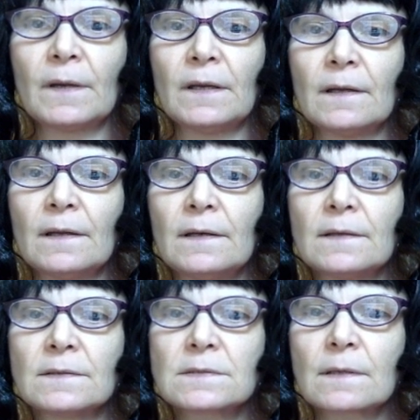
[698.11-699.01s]
My
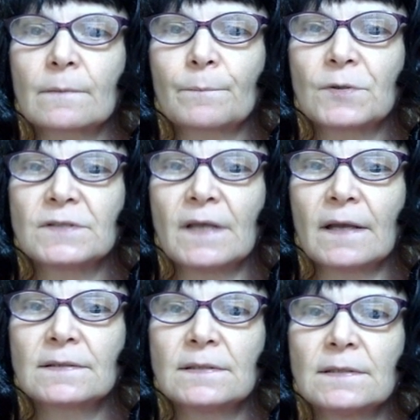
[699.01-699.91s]
knight is
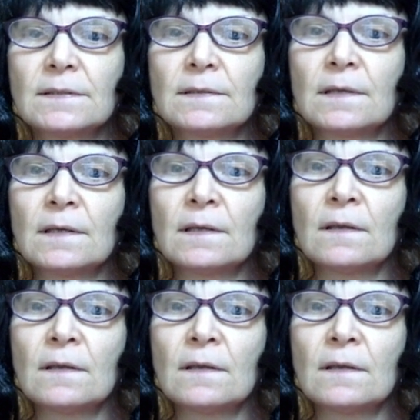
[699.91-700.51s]
protected.